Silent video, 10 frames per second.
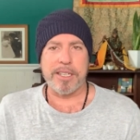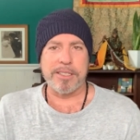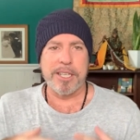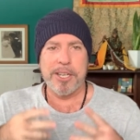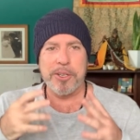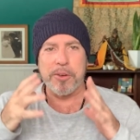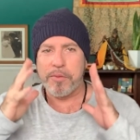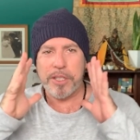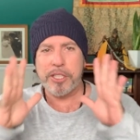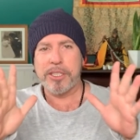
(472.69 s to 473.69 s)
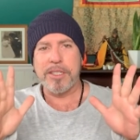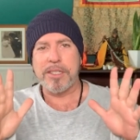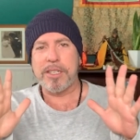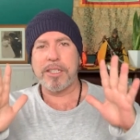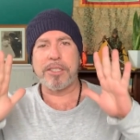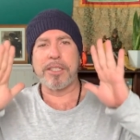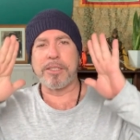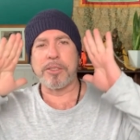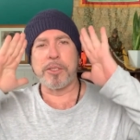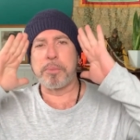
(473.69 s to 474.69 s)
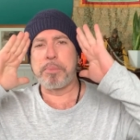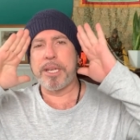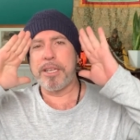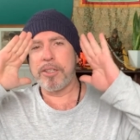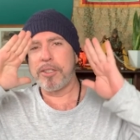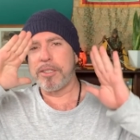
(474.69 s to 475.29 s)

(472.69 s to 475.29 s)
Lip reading: and your vision is such that your pineal